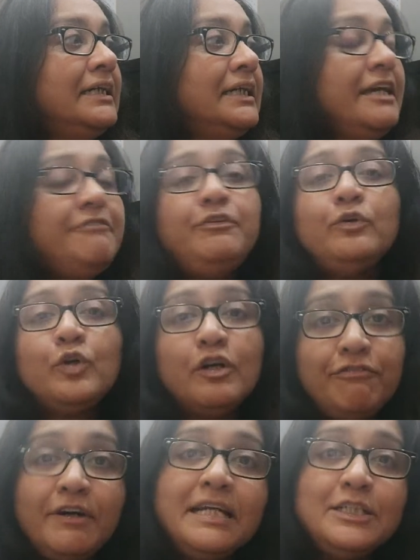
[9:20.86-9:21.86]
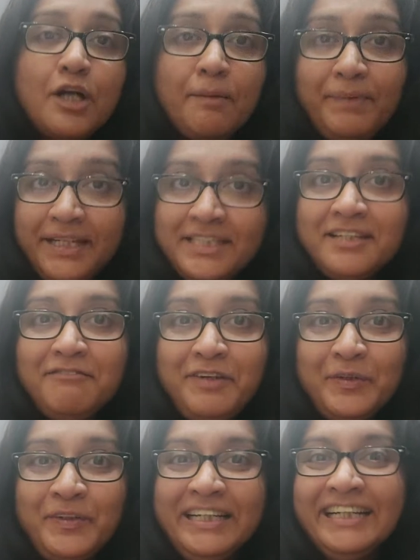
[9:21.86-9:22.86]
if you go for a job
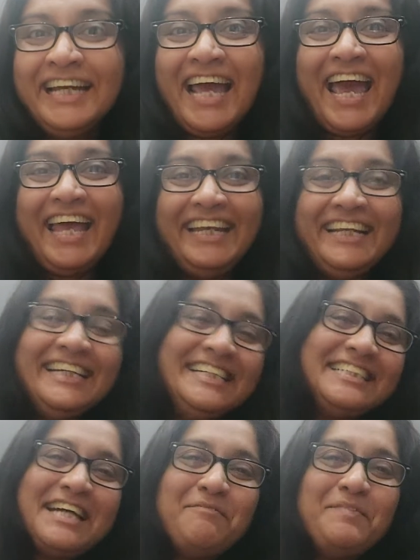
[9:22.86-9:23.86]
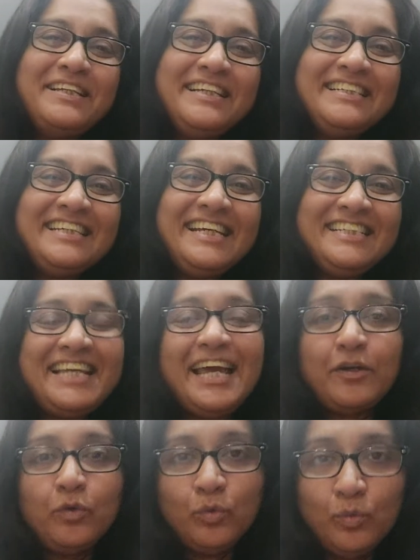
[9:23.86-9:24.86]
interview and somebody says
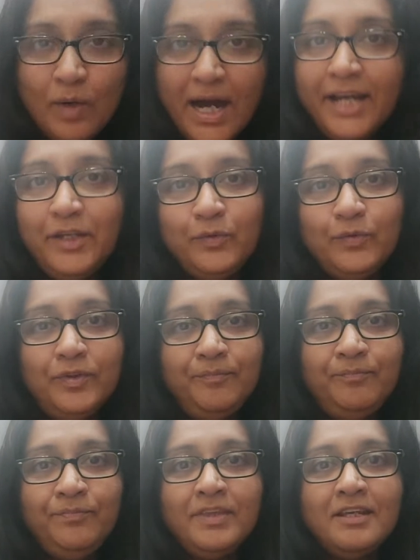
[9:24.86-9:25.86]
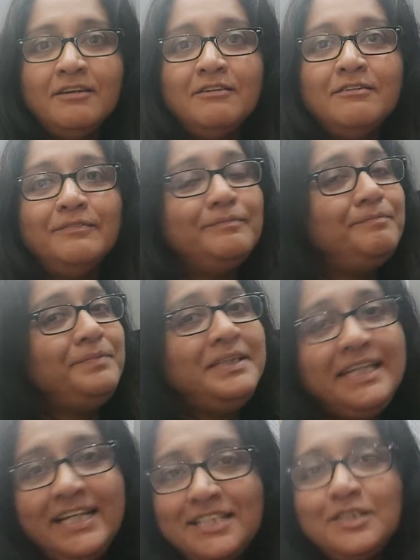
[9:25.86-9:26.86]
like, who are you?
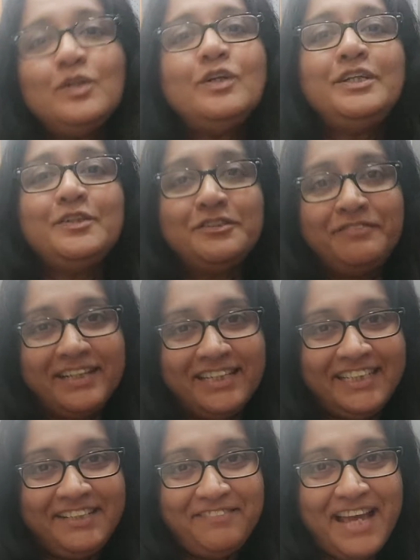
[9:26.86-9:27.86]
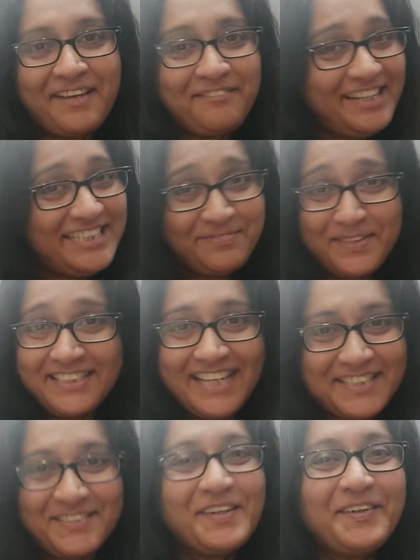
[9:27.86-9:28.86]
Please don't use figurative language because
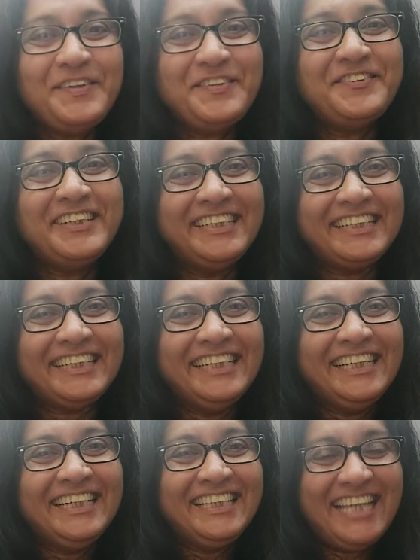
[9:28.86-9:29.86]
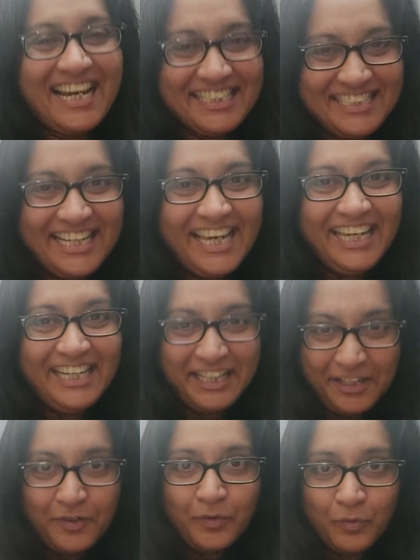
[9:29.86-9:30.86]
that's not going to work. They are saying
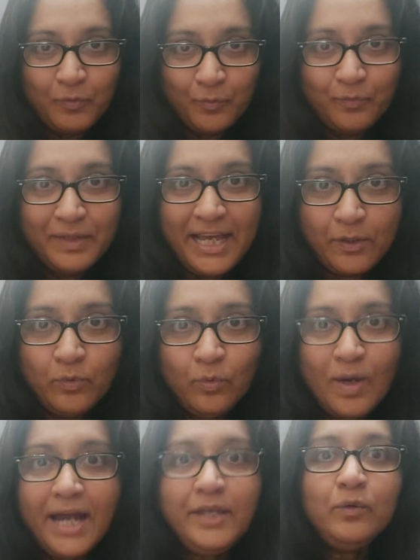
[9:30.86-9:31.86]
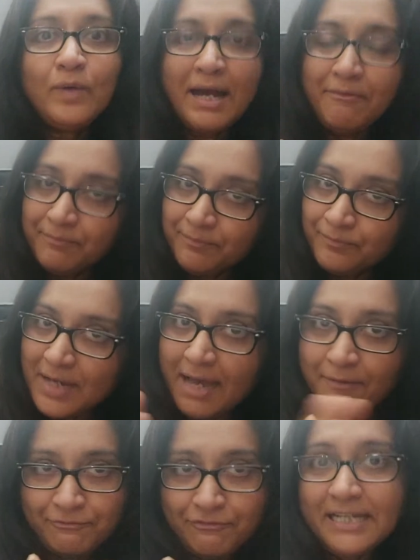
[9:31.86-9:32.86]
like, who are you? I'm
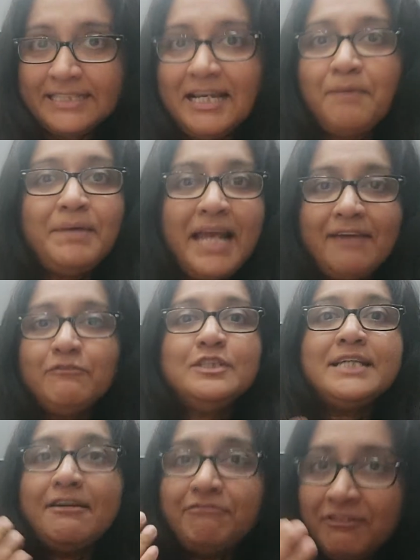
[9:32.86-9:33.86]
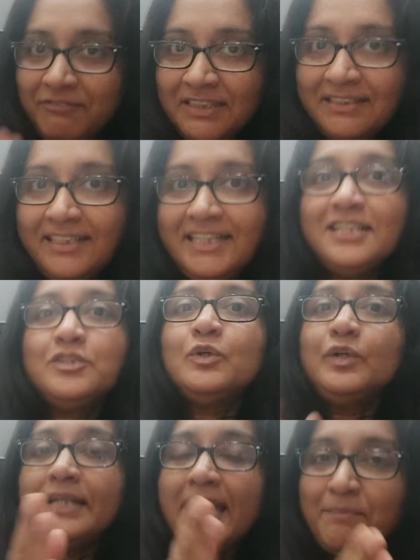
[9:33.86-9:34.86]
for example, I would say I'm 53 years
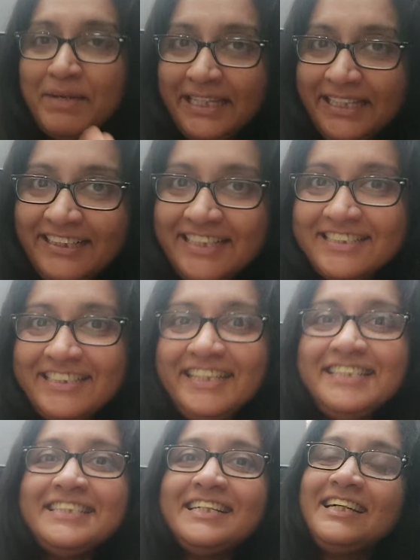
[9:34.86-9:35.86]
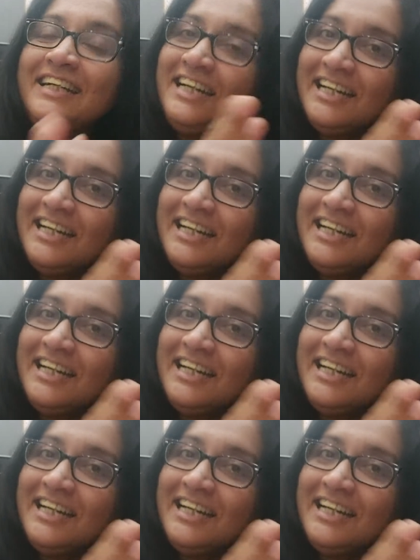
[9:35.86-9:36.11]
old. I'm an English teacher.